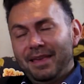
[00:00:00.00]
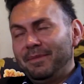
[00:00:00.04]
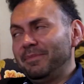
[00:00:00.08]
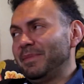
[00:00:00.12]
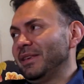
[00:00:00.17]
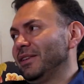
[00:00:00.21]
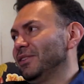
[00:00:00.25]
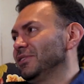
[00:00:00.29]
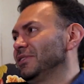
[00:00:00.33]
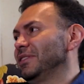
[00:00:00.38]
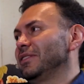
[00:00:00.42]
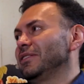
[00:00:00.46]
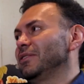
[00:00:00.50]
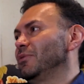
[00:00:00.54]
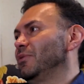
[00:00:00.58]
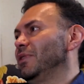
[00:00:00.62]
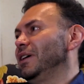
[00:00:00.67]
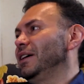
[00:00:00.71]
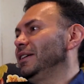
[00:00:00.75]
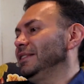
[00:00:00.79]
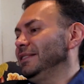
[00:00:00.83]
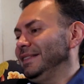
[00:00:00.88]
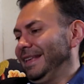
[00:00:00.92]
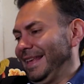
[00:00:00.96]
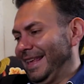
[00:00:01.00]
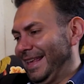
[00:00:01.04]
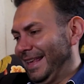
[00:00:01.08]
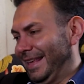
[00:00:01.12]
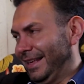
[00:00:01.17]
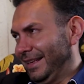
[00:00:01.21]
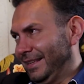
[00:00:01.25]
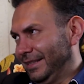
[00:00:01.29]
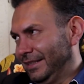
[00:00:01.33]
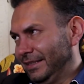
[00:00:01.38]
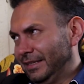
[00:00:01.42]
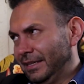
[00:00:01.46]
because otherwise,
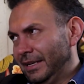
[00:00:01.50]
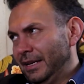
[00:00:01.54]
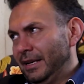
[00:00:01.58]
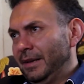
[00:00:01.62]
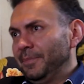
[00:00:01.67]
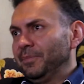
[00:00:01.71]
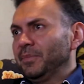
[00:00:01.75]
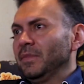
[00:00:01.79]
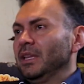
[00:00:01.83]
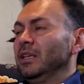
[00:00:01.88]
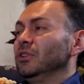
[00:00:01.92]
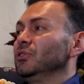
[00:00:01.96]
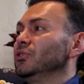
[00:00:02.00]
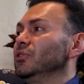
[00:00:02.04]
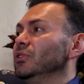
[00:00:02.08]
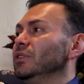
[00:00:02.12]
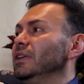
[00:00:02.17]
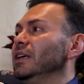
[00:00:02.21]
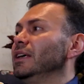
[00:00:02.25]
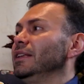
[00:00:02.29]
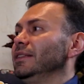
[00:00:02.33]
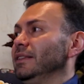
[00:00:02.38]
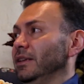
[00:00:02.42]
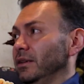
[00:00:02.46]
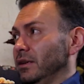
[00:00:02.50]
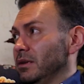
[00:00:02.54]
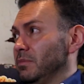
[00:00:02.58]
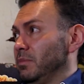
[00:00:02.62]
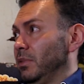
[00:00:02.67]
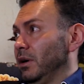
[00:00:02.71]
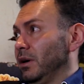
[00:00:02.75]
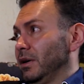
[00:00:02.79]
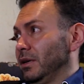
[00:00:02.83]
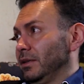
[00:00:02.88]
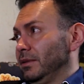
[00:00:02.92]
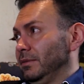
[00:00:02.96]
Today, they are
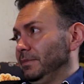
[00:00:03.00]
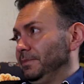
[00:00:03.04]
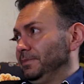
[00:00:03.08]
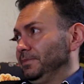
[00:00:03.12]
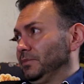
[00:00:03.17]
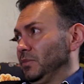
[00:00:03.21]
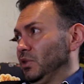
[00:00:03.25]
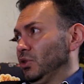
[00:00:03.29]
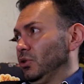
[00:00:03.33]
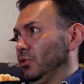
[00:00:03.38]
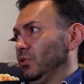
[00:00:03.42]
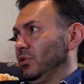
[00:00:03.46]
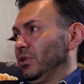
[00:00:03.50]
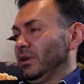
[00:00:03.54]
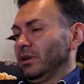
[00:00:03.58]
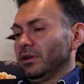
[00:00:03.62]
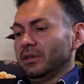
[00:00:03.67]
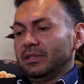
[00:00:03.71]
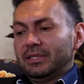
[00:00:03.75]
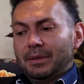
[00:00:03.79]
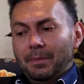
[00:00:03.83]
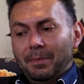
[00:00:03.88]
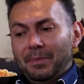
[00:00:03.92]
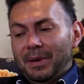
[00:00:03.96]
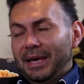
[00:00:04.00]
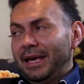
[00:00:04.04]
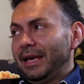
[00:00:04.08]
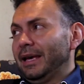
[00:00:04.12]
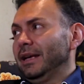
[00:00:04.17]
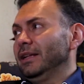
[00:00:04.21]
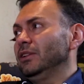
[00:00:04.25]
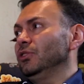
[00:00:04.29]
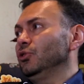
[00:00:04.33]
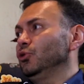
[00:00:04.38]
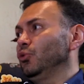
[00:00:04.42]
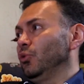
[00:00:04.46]
barred. So there is a
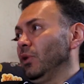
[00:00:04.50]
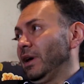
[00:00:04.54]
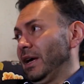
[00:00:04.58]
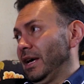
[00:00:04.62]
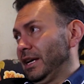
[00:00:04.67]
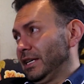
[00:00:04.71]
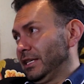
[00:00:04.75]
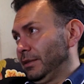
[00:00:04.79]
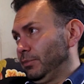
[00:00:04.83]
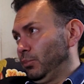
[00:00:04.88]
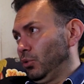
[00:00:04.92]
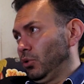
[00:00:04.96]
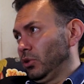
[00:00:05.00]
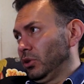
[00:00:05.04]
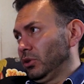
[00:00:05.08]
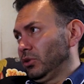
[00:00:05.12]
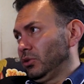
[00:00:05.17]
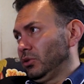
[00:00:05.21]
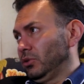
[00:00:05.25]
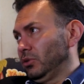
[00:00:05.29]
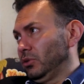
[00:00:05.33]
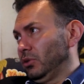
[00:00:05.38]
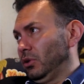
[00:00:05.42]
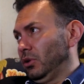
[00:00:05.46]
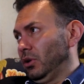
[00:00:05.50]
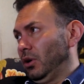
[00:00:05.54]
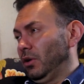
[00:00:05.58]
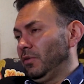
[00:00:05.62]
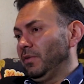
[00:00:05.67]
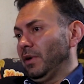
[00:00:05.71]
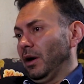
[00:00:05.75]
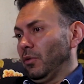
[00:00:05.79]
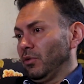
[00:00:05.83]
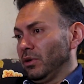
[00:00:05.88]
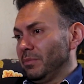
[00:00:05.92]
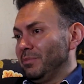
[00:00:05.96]
ban to exports
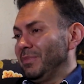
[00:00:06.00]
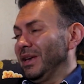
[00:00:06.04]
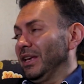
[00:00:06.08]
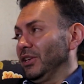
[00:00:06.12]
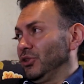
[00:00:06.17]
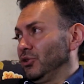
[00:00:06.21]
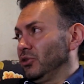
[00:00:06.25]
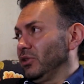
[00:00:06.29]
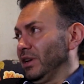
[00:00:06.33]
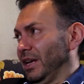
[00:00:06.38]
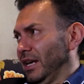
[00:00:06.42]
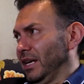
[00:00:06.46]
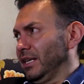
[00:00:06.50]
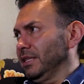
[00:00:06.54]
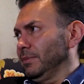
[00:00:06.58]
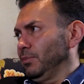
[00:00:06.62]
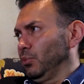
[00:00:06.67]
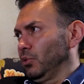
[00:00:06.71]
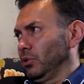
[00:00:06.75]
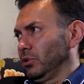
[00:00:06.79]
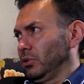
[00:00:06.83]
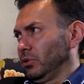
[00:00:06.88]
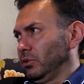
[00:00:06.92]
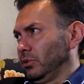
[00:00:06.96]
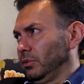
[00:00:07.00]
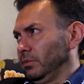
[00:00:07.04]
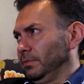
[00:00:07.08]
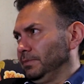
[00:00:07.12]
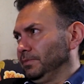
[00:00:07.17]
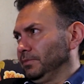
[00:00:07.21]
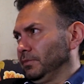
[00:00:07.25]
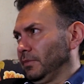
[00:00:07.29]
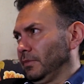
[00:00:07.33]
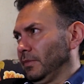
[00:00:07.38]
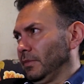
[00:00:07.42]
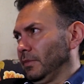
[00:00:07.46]
of our major exports.
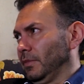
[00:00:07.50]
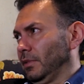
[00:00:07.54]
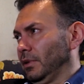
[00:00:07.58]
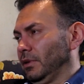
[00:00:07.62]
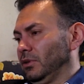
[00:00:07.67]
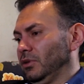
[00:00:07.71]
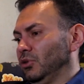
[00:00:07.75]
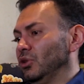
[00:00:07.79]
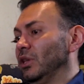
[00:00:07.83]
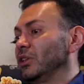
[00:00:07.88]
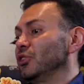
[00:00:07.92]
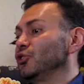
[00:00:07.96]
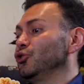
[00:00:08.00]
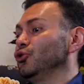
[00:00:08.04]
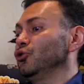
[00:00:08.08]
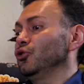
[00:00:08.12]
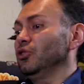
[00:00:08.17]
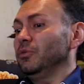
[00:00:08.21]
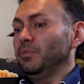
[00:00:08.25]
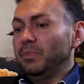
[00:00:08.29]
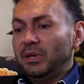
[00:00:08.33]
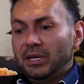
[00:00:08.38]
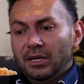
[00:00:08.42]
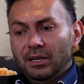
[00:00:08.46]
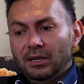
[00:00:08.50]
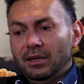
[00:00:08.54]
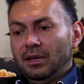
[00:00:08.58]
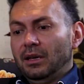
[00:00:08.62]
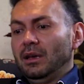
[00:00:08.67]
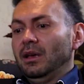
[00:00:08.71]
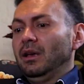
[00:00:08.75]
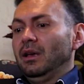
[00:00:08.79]
There should be